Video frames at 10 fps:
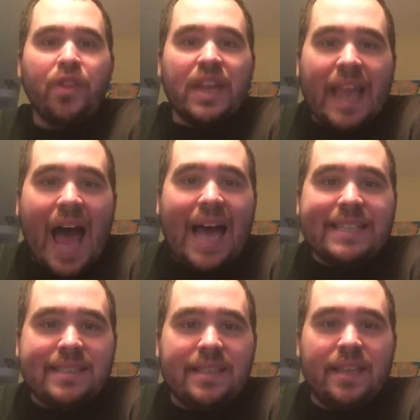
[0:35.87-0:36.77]
the
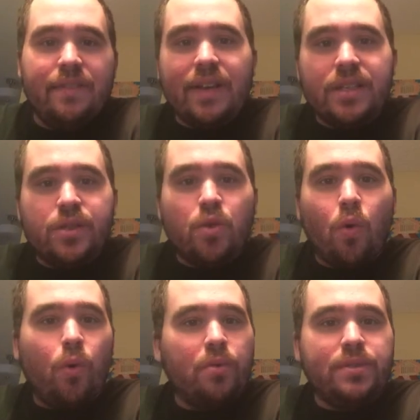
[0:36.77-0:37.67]
last living
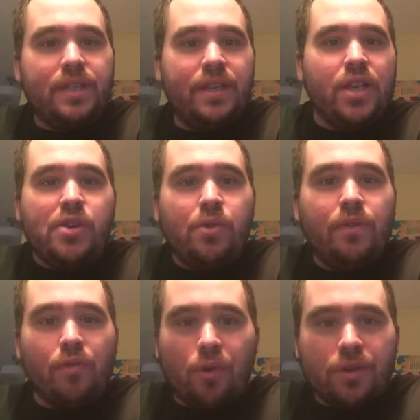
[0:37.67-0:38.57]
souls in the
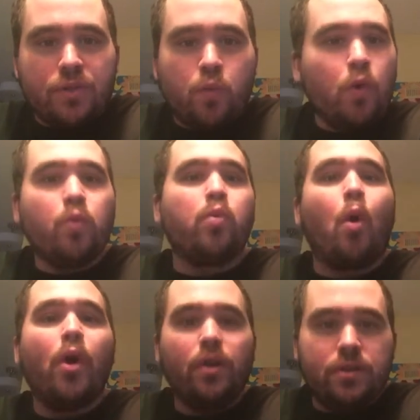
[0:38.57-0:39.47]
universe. We're
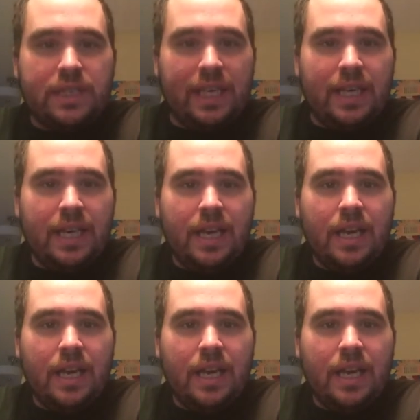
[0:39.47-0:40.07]
royalty.